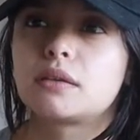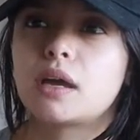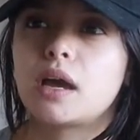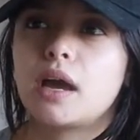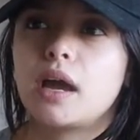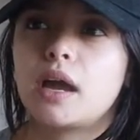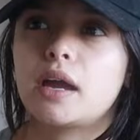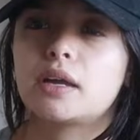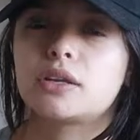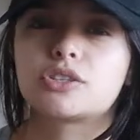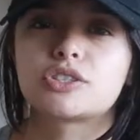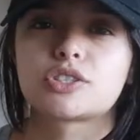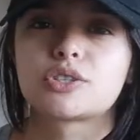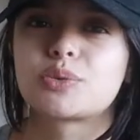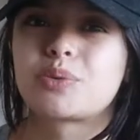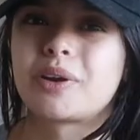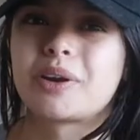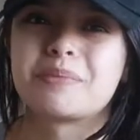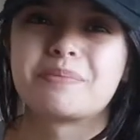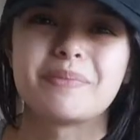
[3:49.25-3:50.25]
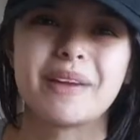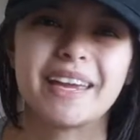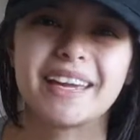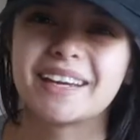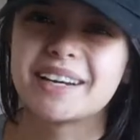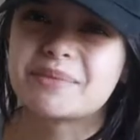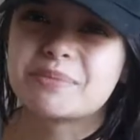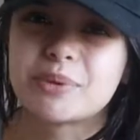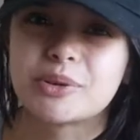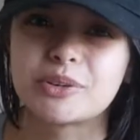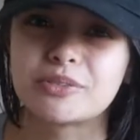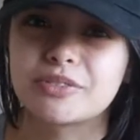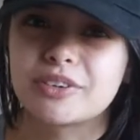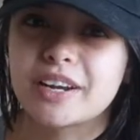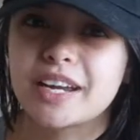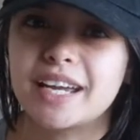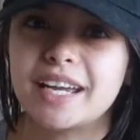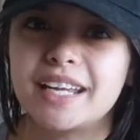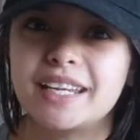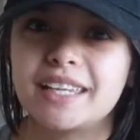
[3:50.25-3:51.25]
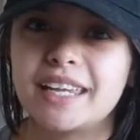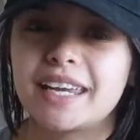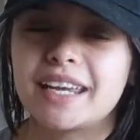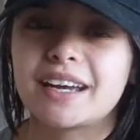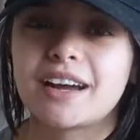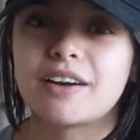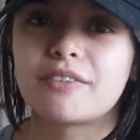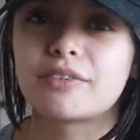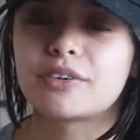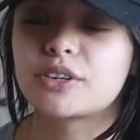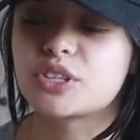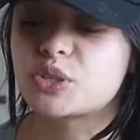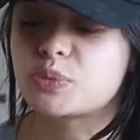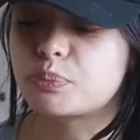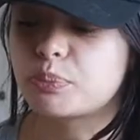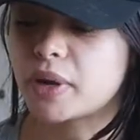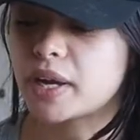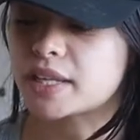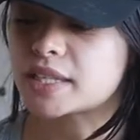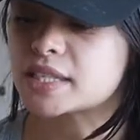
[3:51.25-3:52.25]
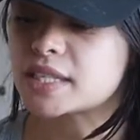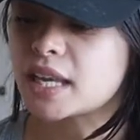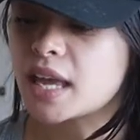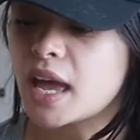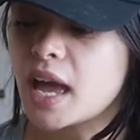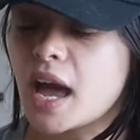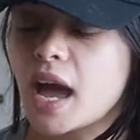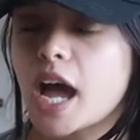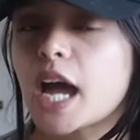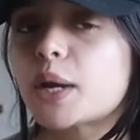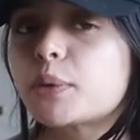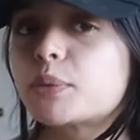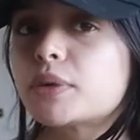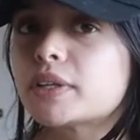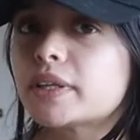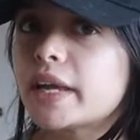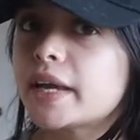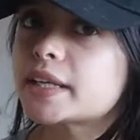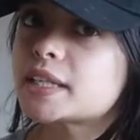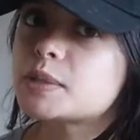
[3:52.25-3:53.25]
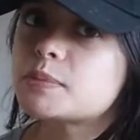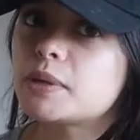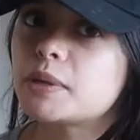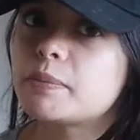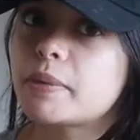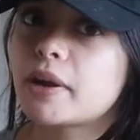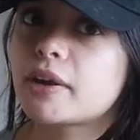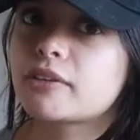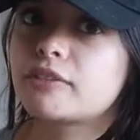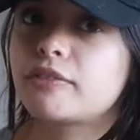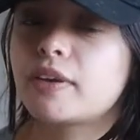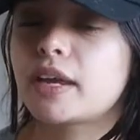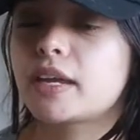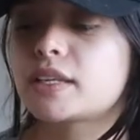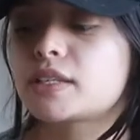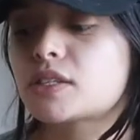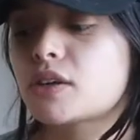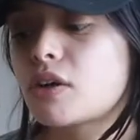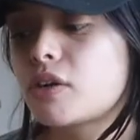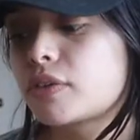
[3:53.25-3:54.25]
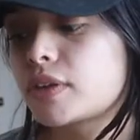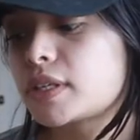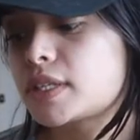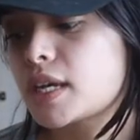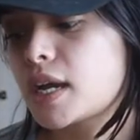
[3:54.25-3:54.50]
I just wear makeup over it and it covers, but I would like to be barefaced all the